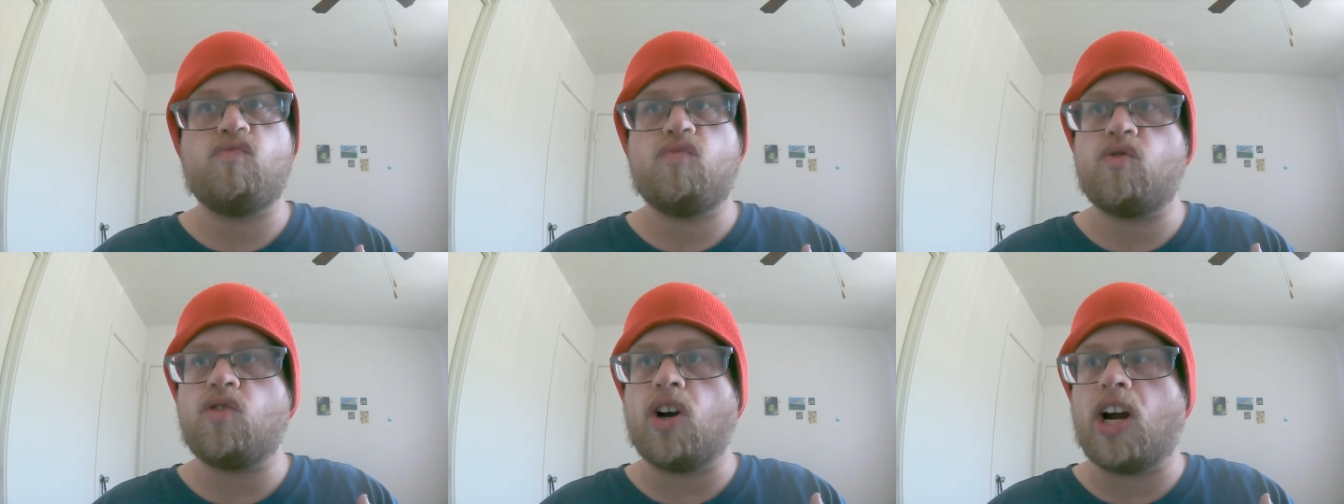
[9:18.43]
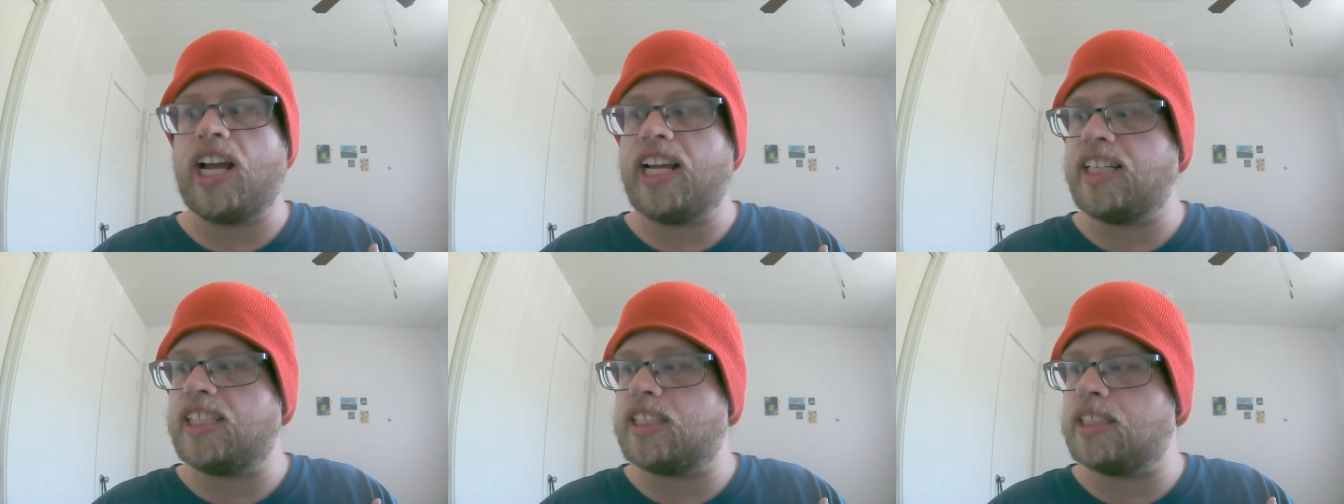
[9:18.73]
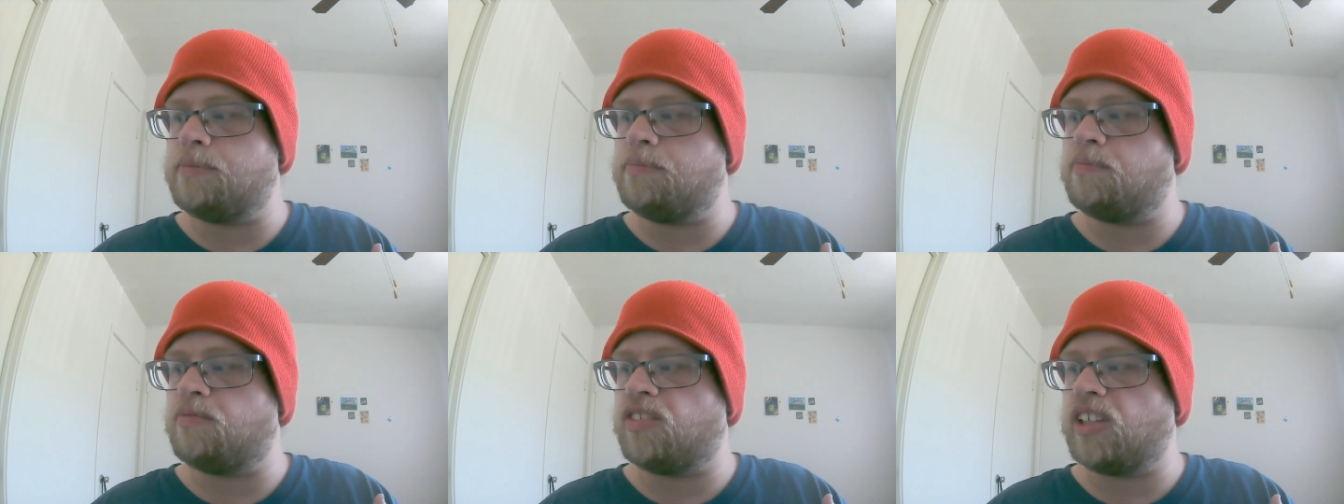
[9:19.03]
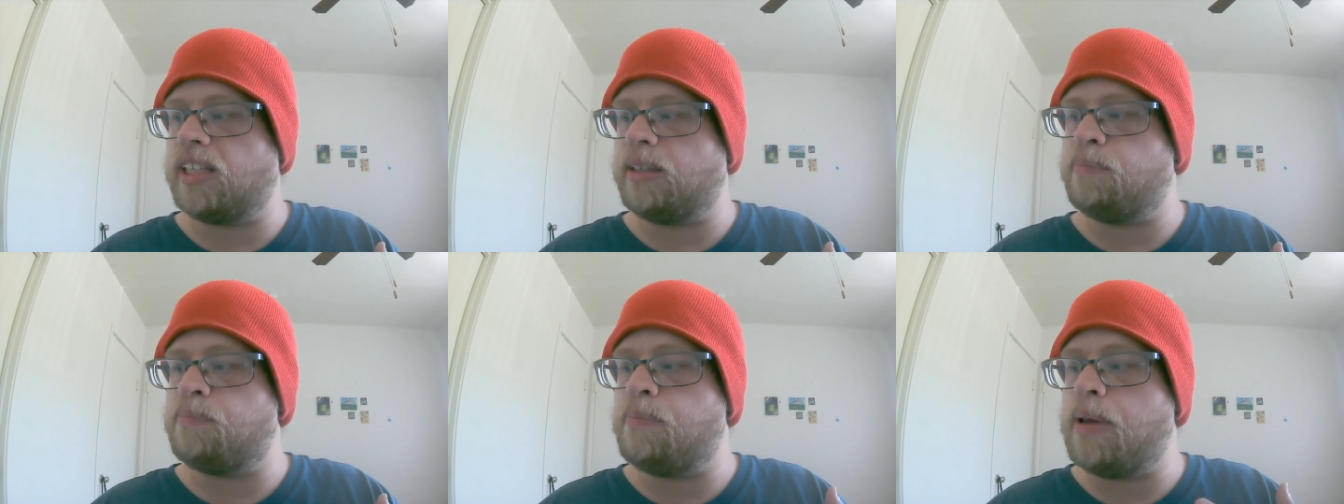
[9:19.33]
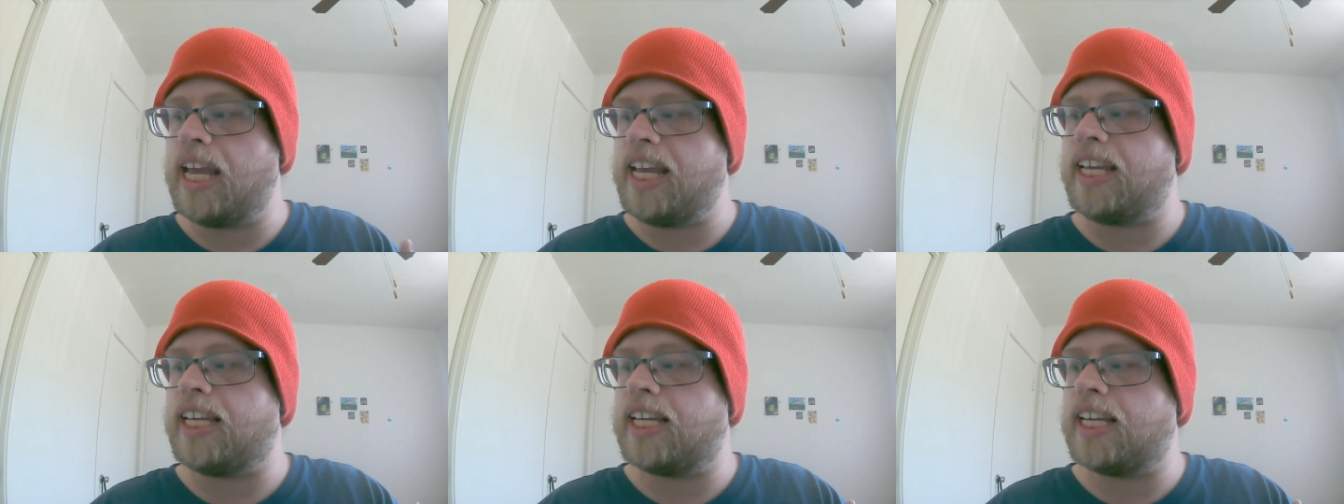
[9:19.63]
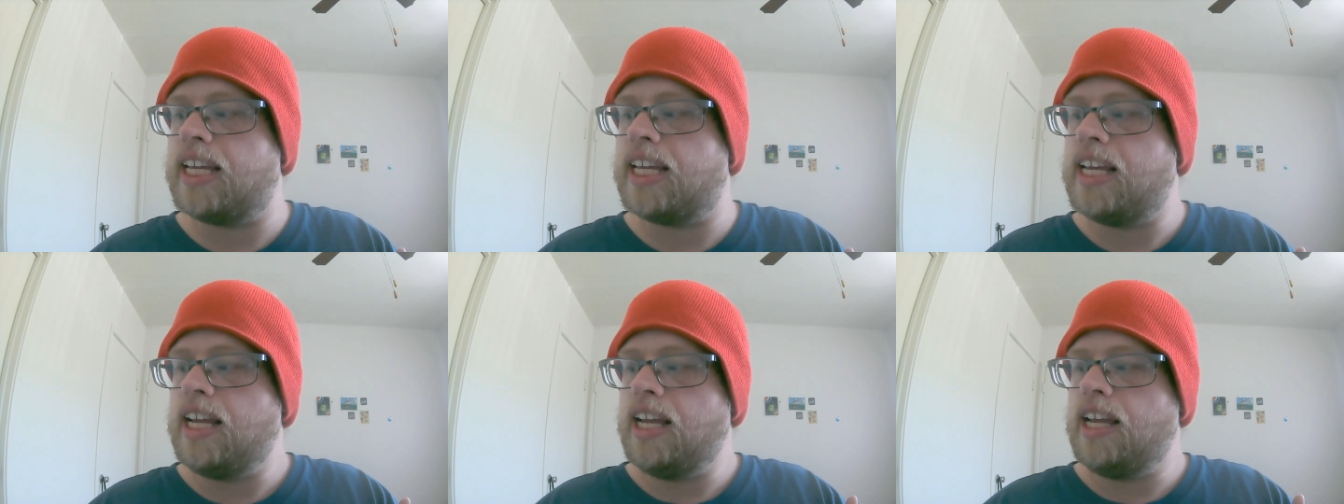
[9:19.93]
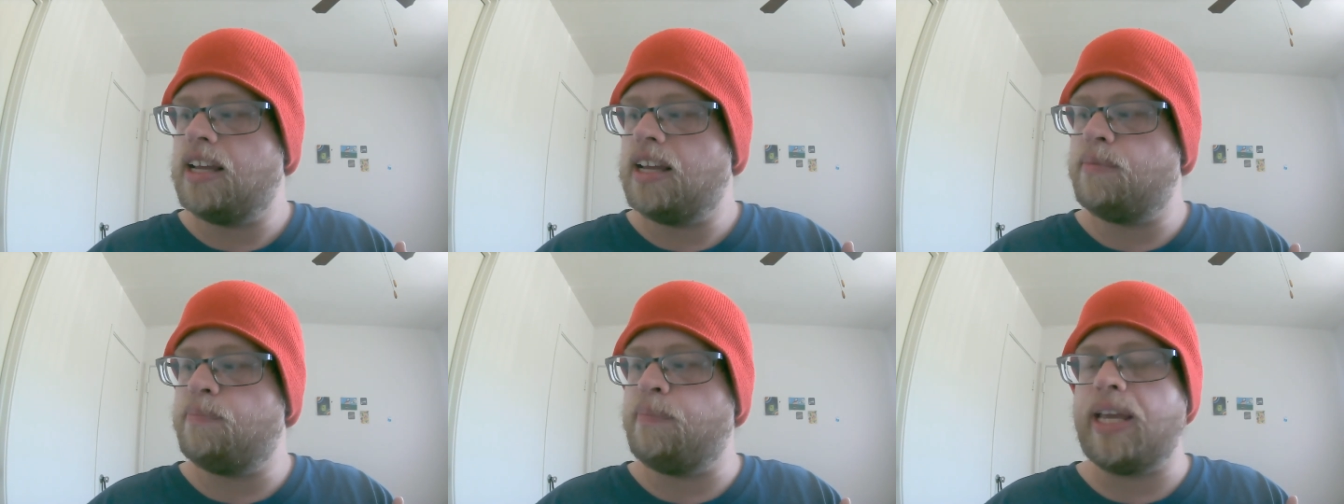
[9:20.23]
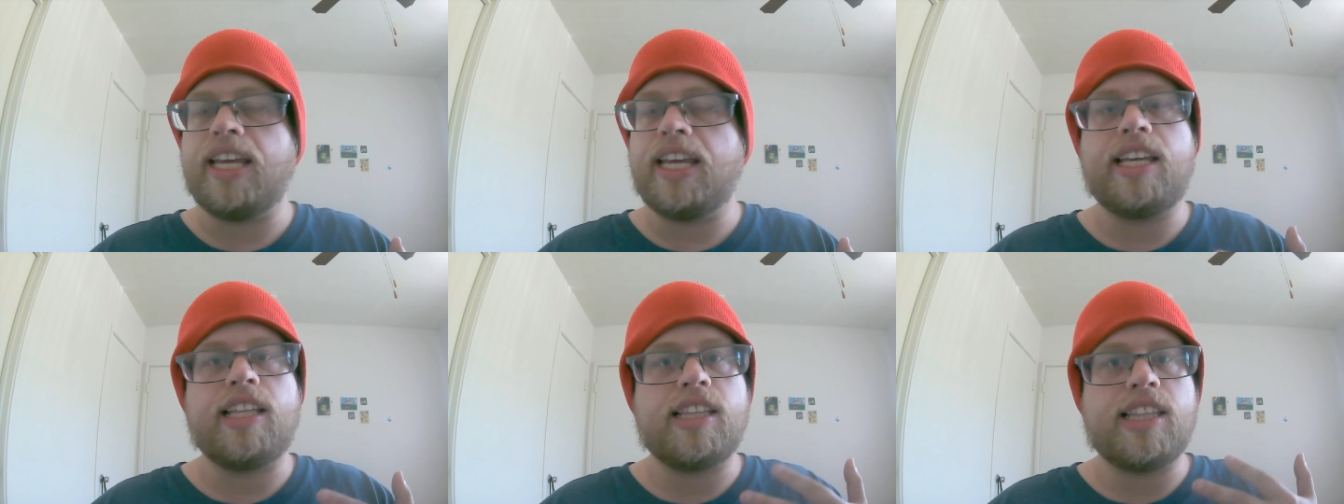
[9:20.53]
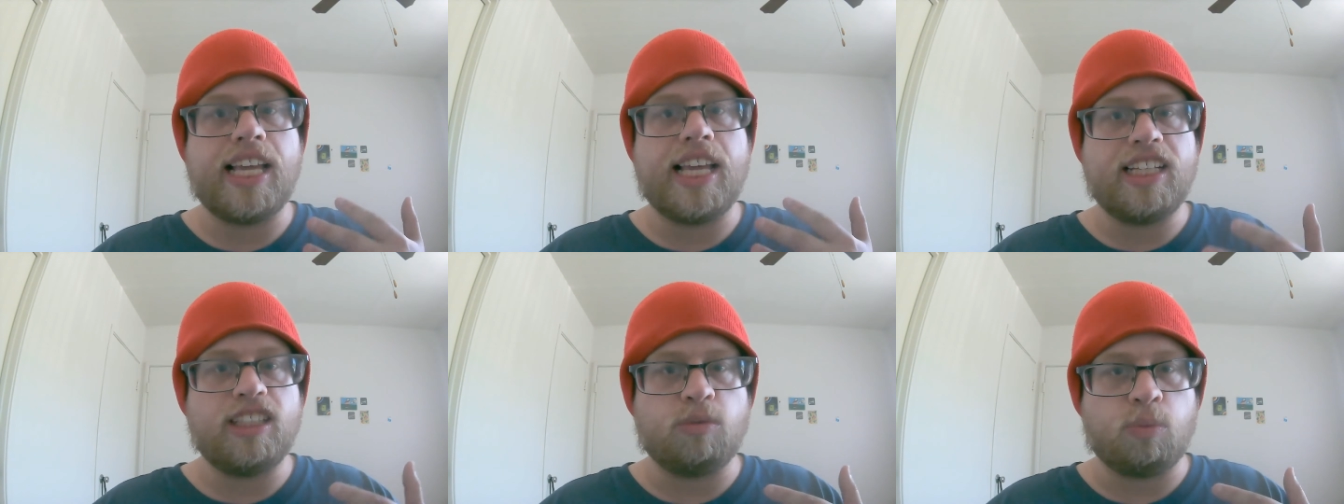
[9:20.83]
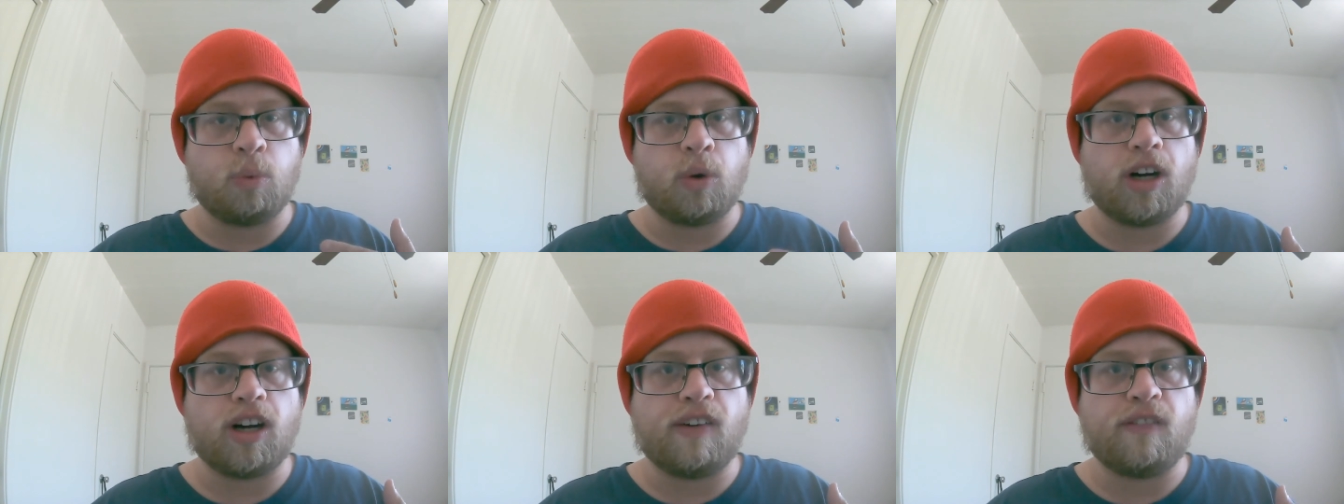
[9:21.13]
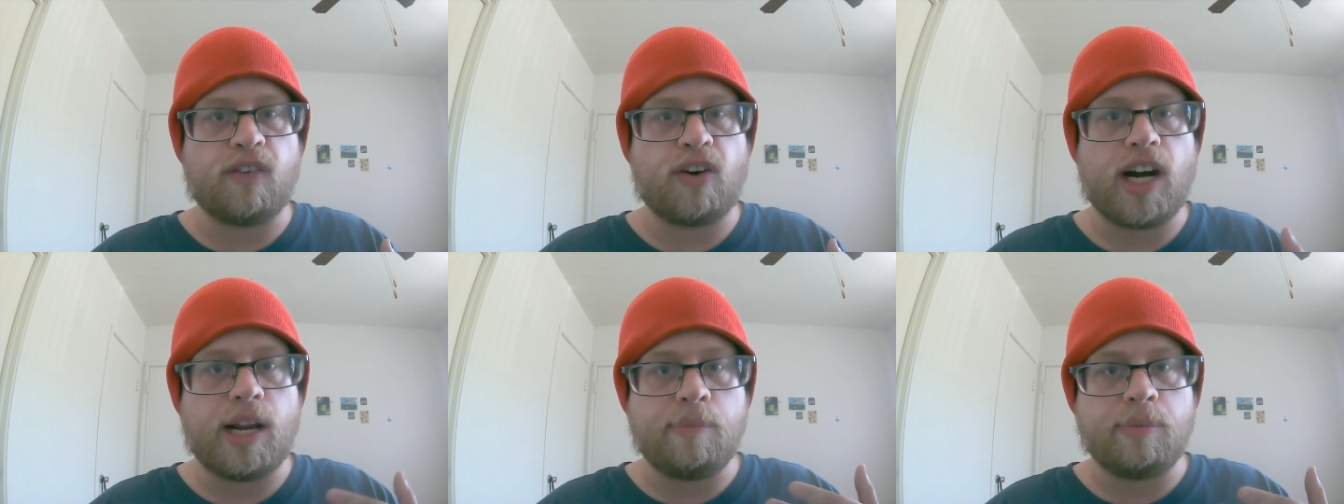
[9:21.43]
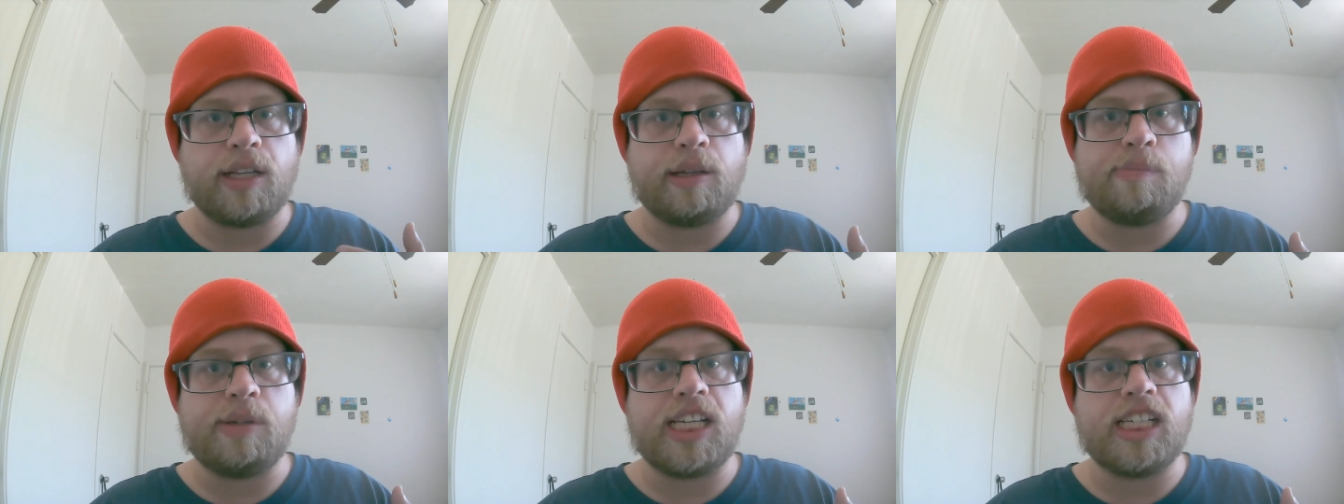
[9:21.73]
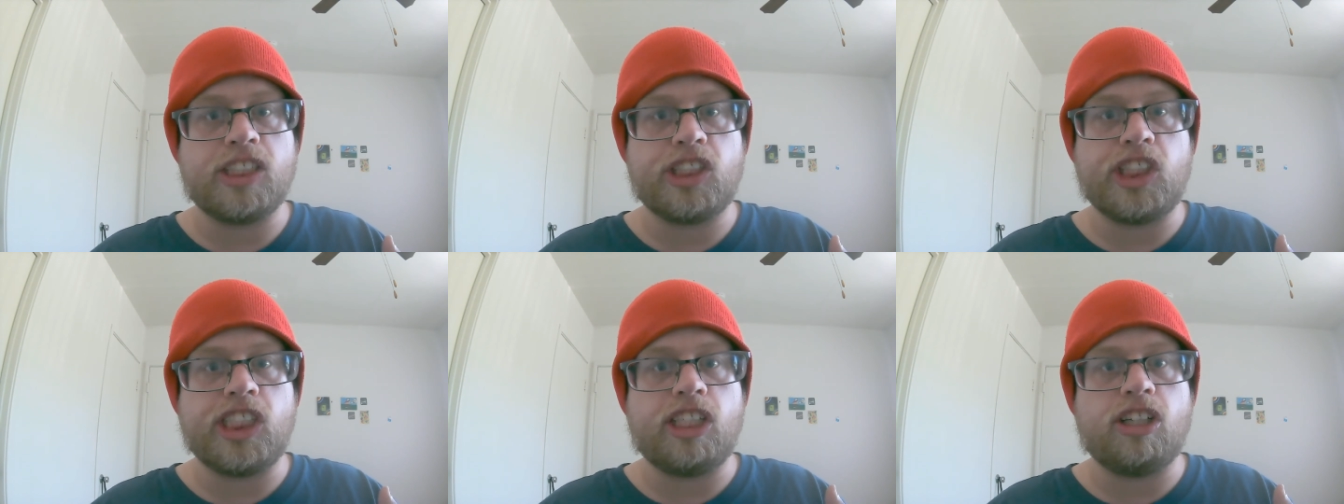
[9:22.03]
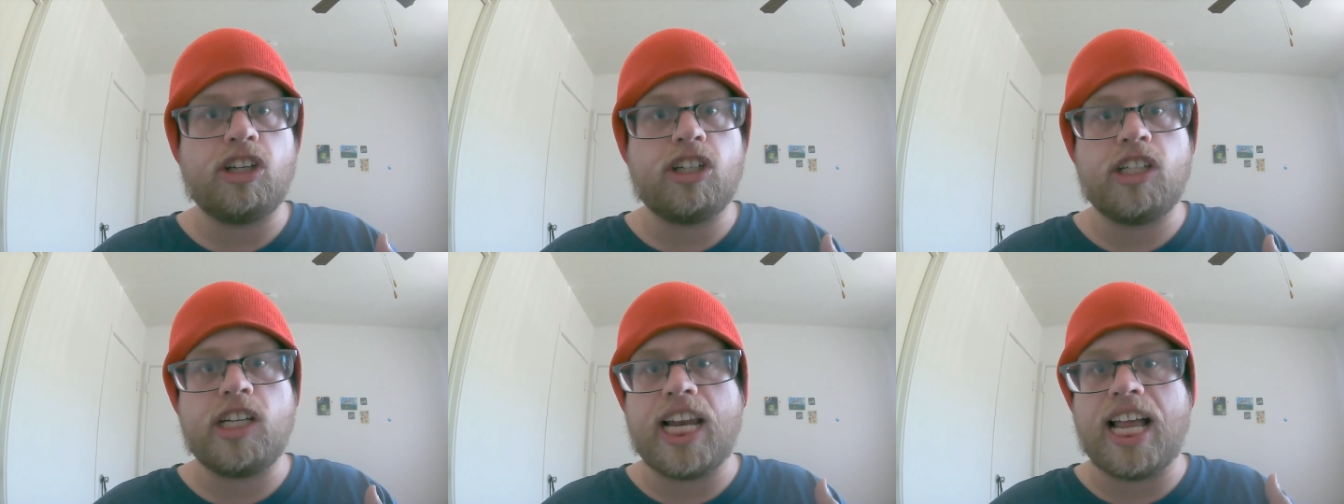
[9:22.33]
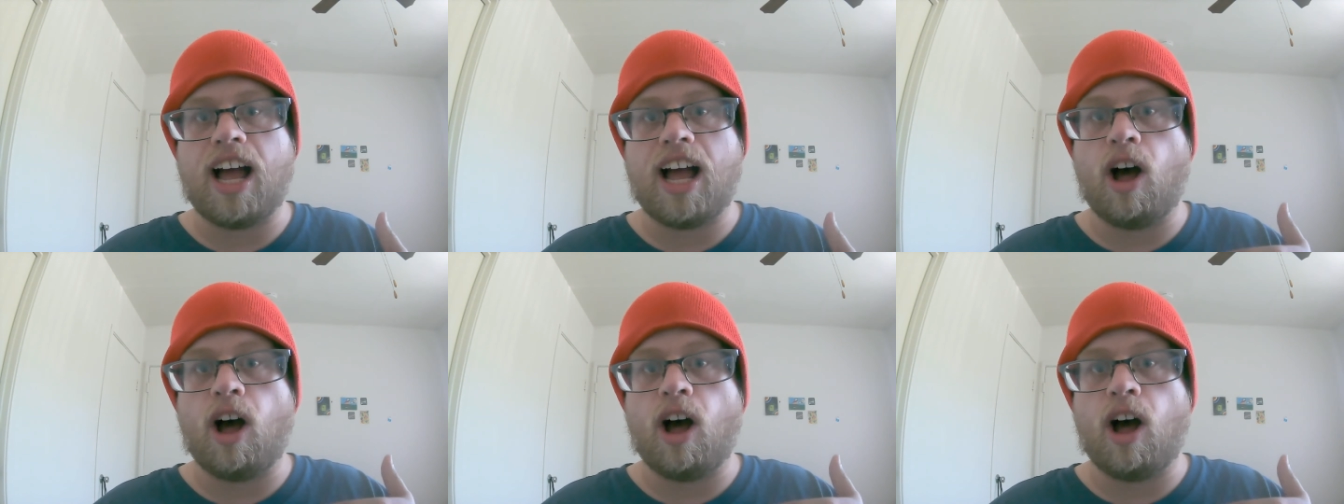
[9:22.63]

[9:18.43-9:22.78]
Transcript: trying to really make make things work for Emily because she couldn't